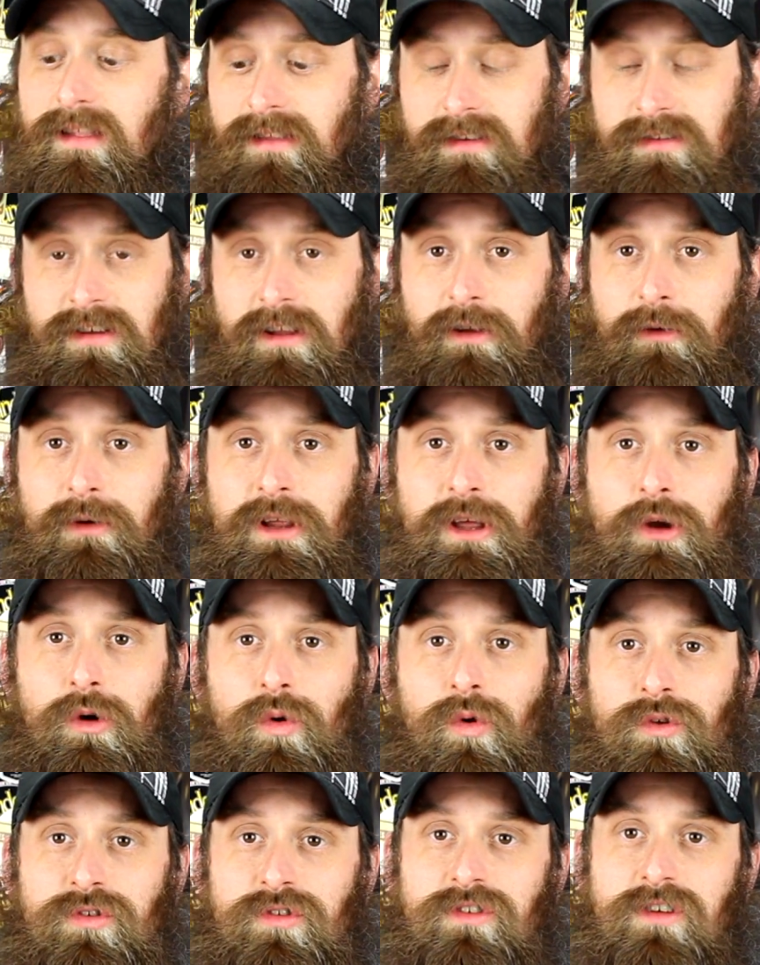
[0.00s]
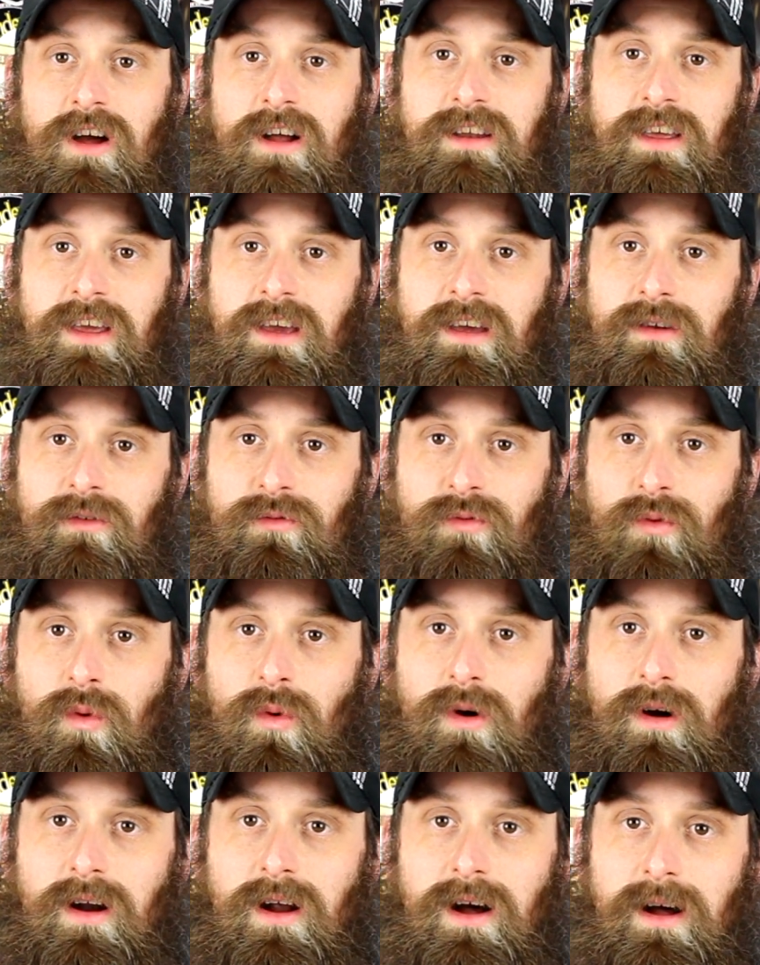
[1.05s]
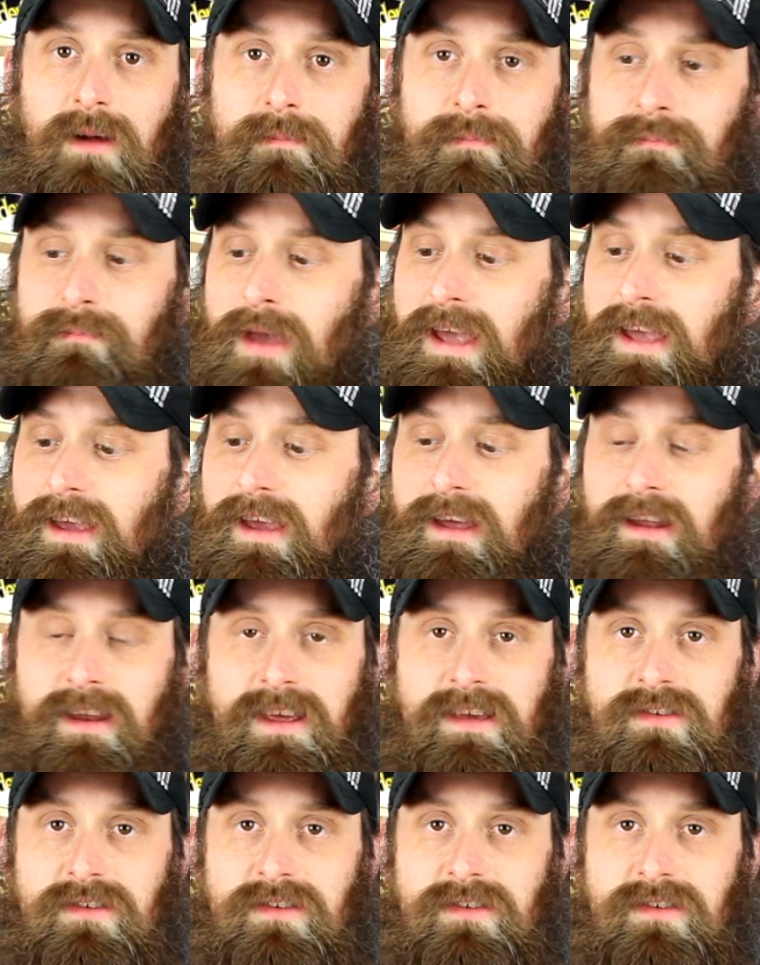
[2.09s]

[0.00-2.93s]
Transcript: They sell a really cool stud kit for making it